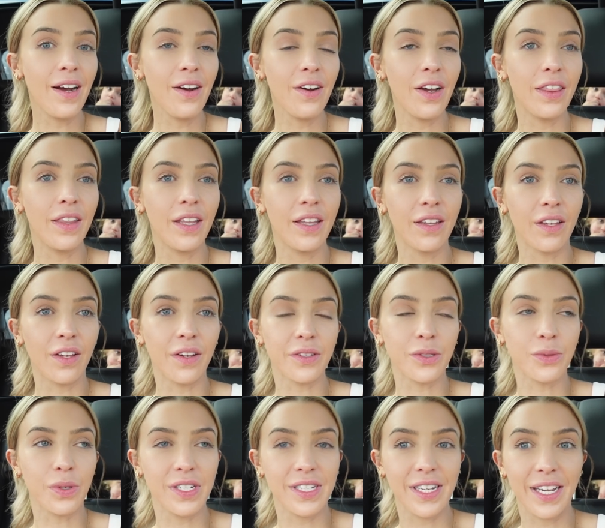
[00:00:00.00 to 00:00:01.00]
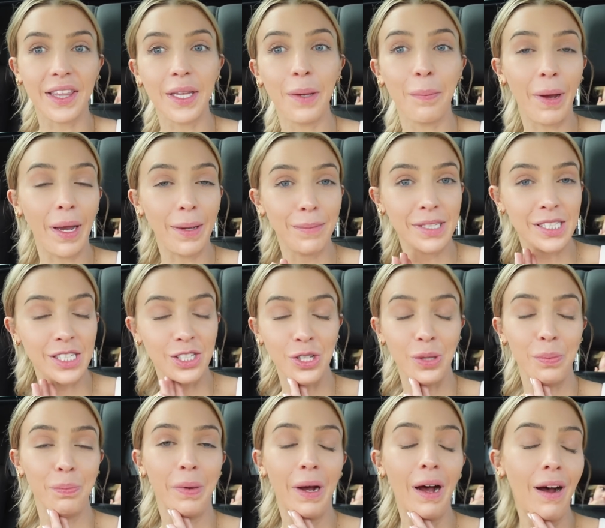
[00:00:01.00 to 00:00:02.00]
Oh, and then the girls want to take their babies to
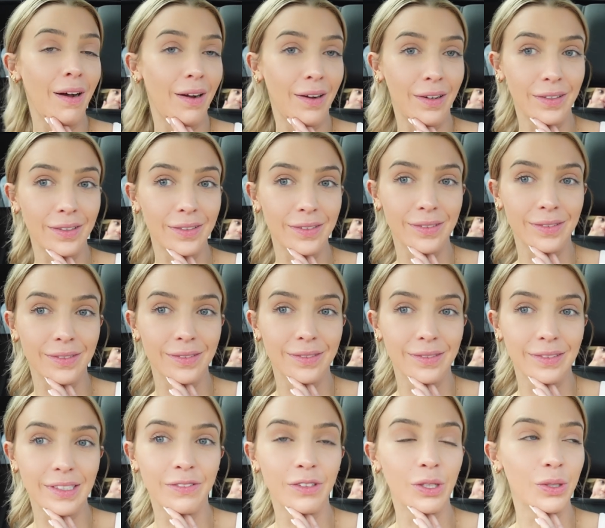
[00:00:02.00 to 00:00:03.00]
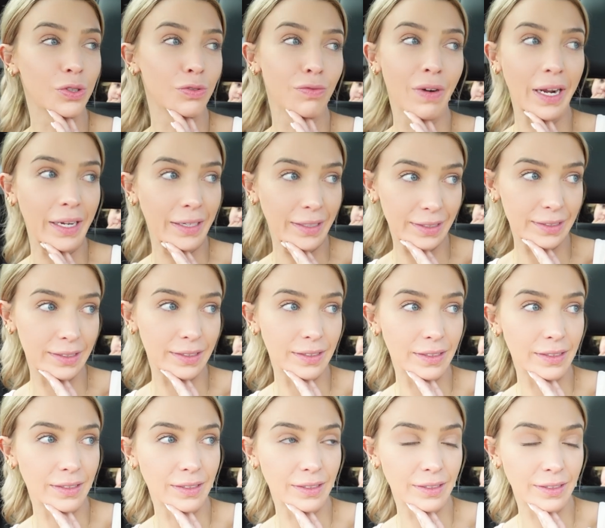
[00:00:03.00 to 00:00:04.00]
the park, even though it's raining.
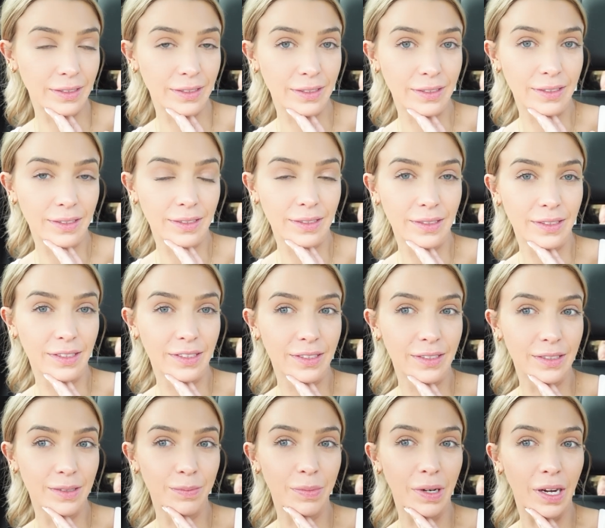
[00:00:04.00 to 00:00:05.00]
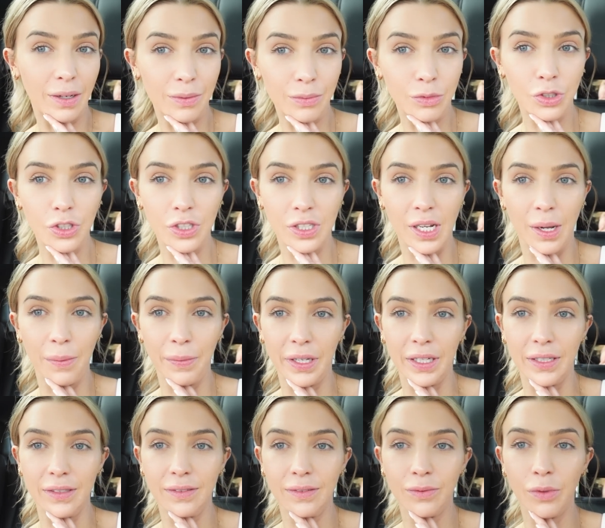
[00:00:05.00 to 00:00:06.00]
But we'll do
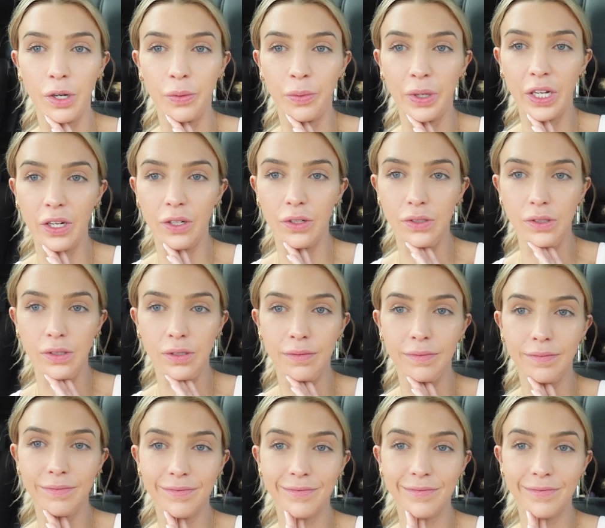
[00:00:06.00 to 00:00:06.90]
something, won't we, girls?